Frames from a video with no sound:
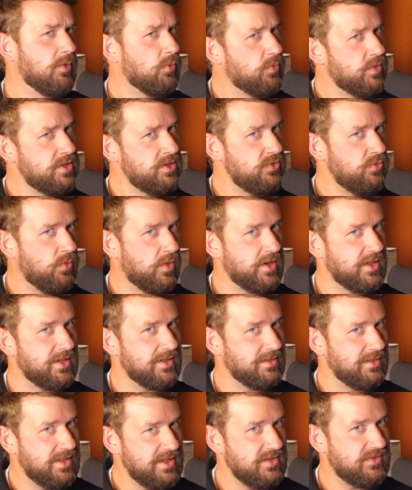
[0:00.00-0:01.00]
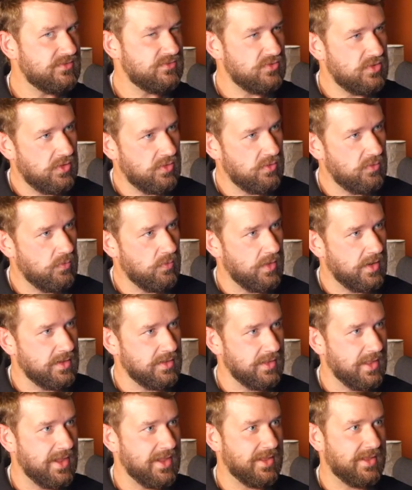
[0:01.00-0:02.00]
But wouldn't you want to at least know
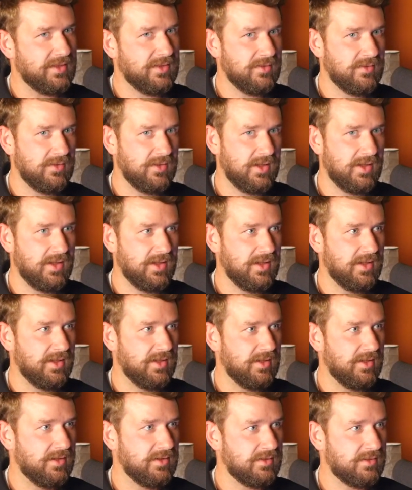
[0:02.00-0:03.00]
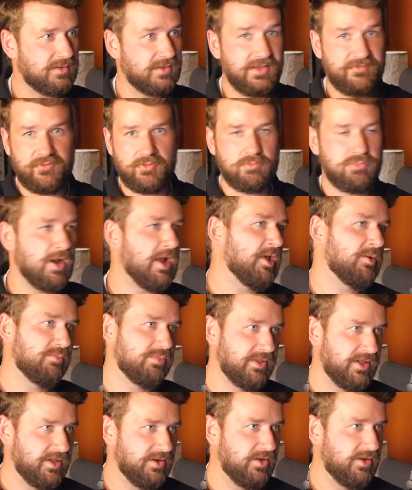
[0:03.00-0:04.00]
what like Clifford Brown
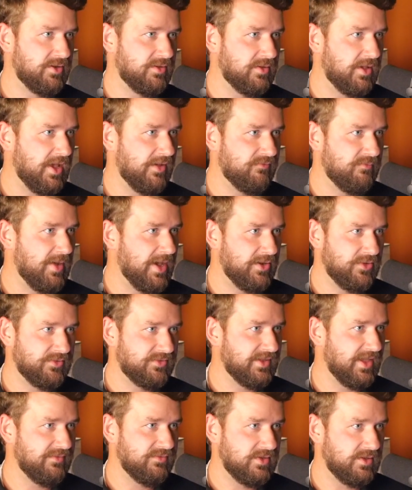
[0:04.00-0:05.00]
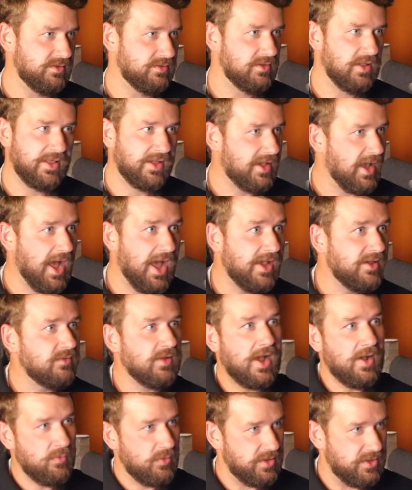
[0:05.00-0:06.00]
played on a F minor 7? Like
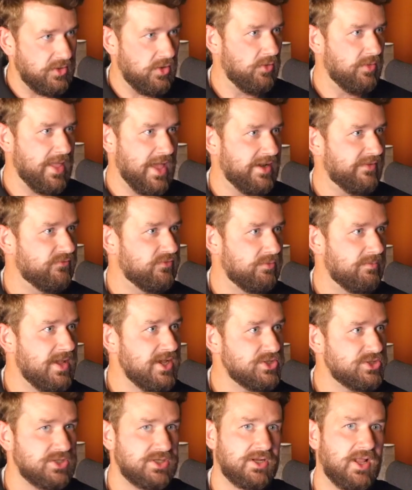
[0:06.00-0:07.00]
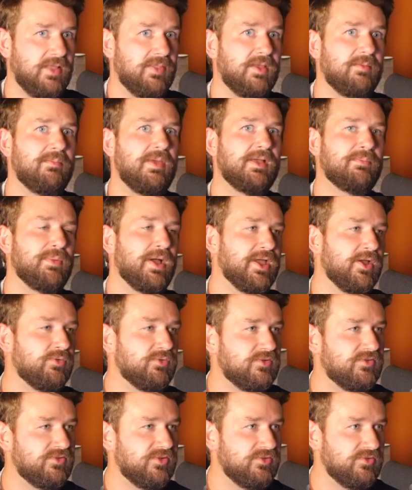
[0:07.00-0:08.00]
I want to know that information and then make my
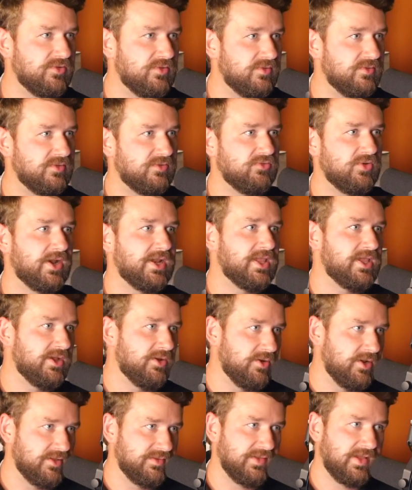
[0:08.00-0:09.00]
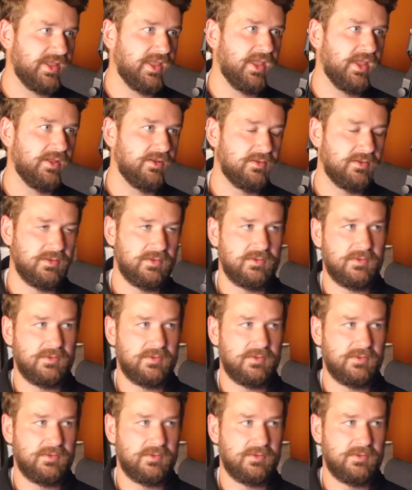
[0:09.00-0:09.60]
own decisions and try to hear it as I can.